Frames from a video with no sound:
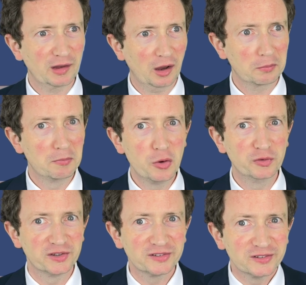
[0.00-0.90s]
like
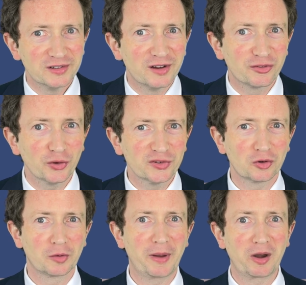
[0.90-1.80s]
Moses, of course, not
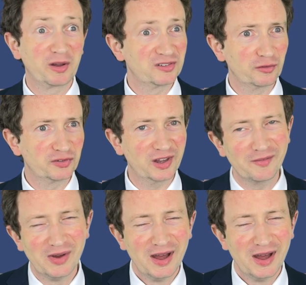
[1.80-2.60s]
comparing myself to him.